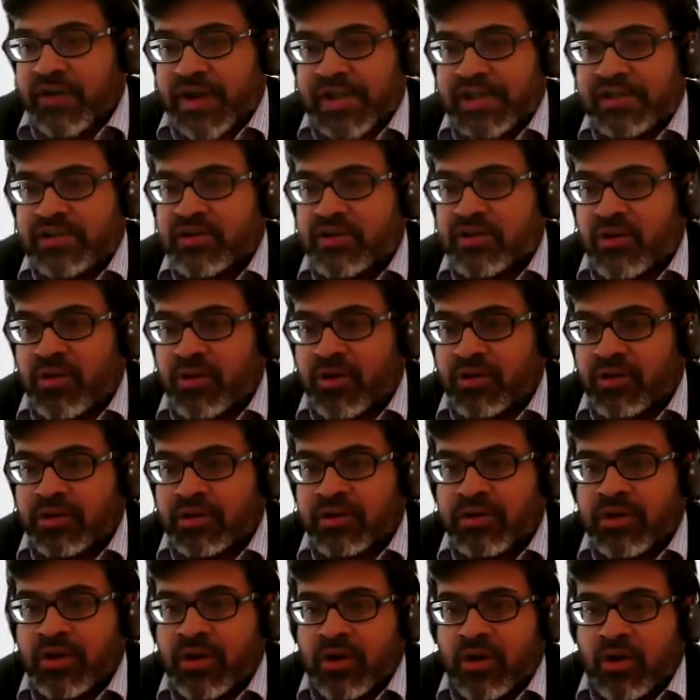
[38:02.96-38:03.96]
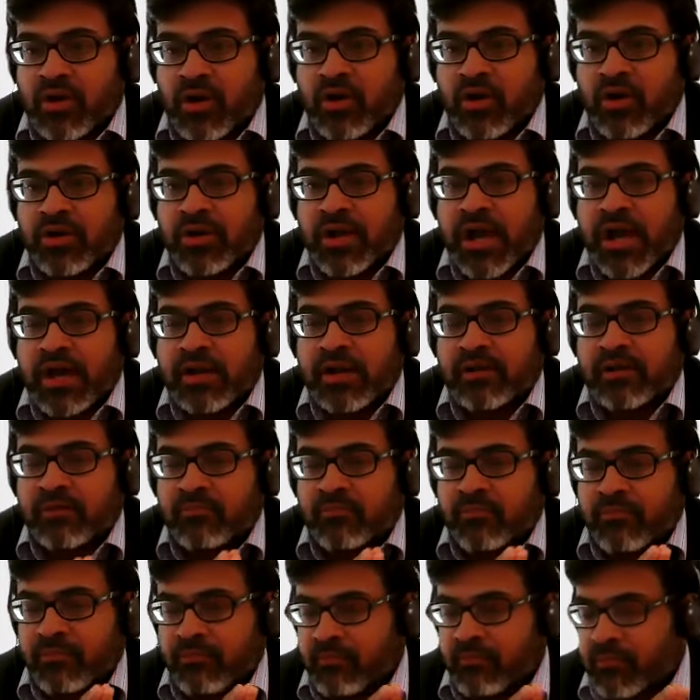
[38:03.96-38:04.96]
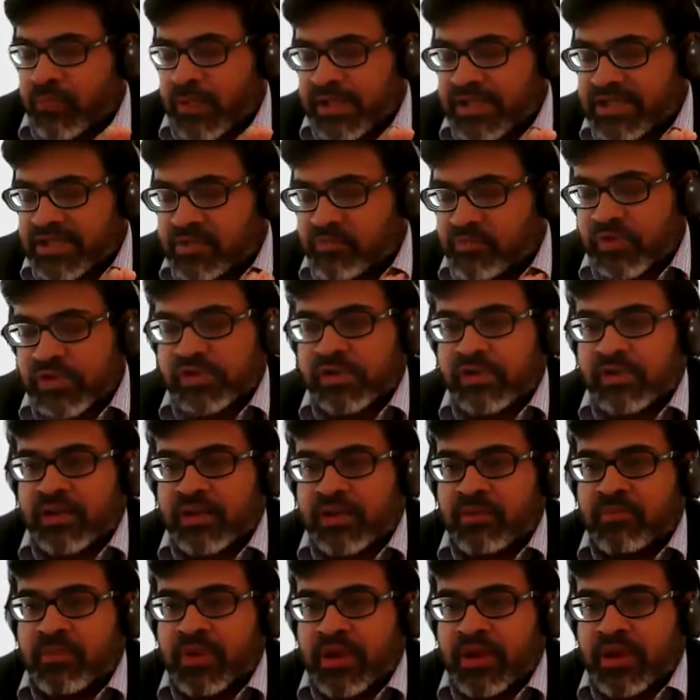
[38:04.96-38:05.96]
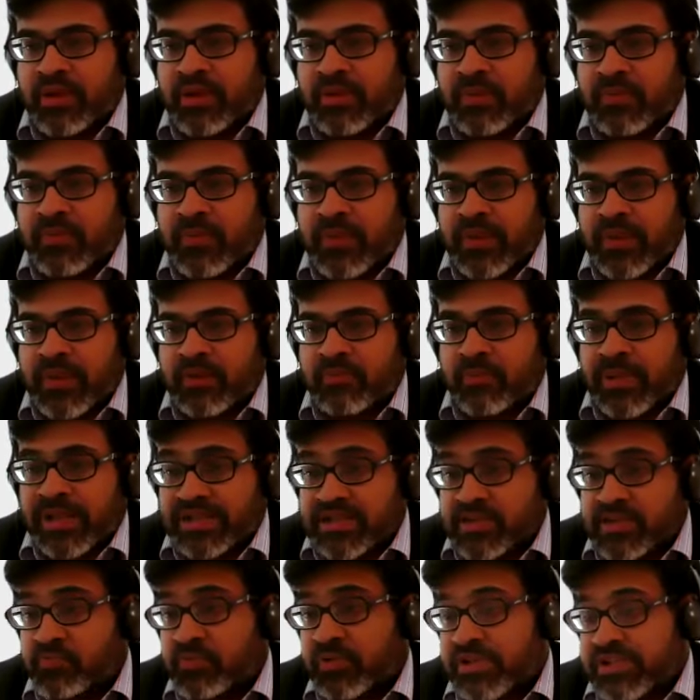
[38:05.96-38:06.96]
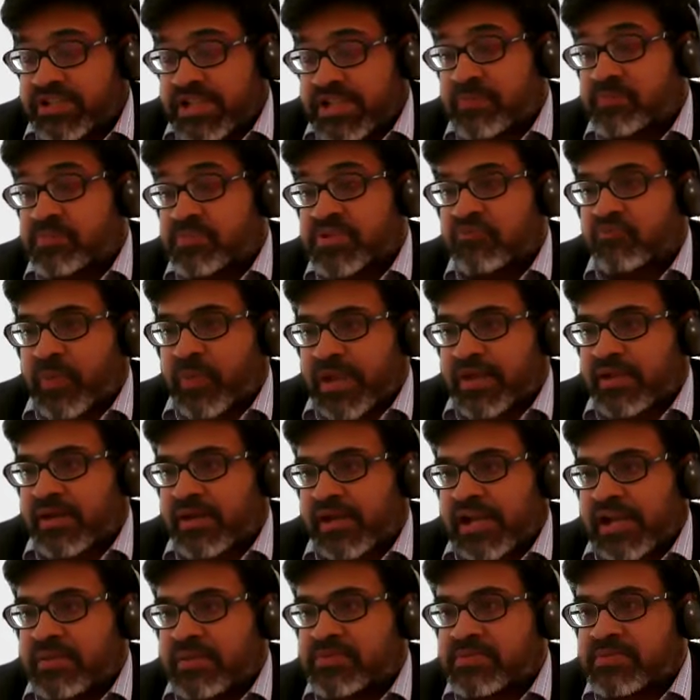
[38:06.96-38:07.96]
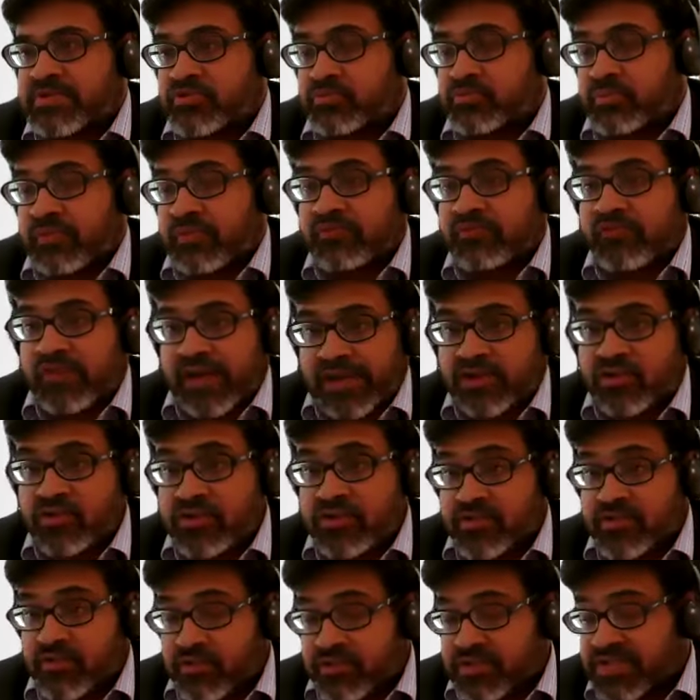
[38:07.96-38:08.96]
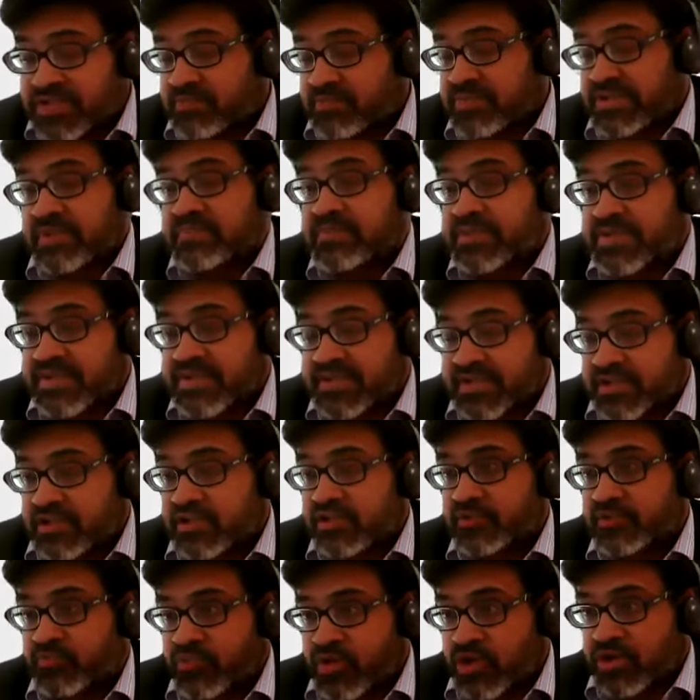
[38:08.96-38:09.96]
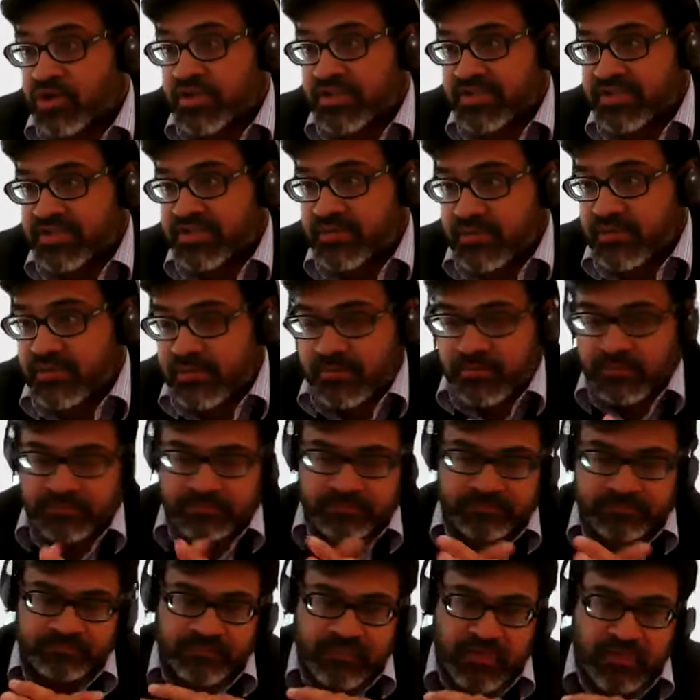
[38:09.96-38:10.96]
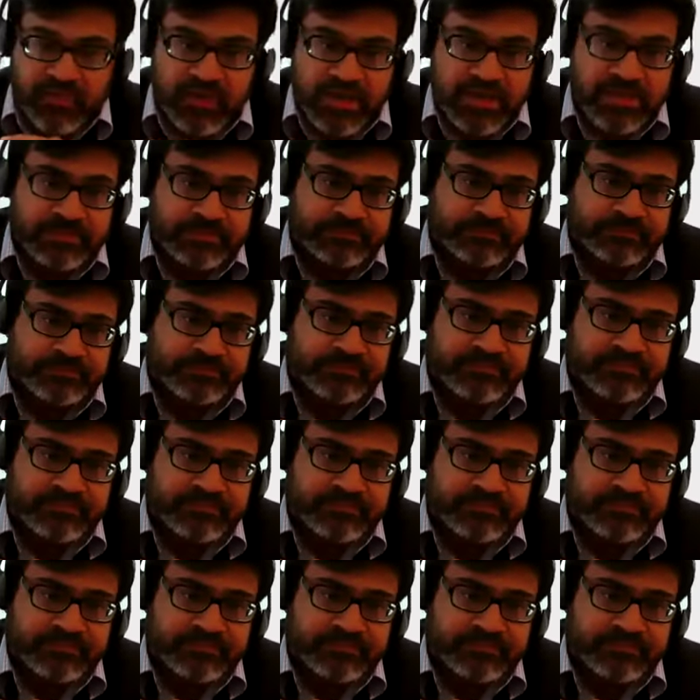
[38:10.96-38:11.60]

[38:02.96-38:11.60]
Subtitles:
filed on multiple types of patent claims could be filed on sometimes a single product, right?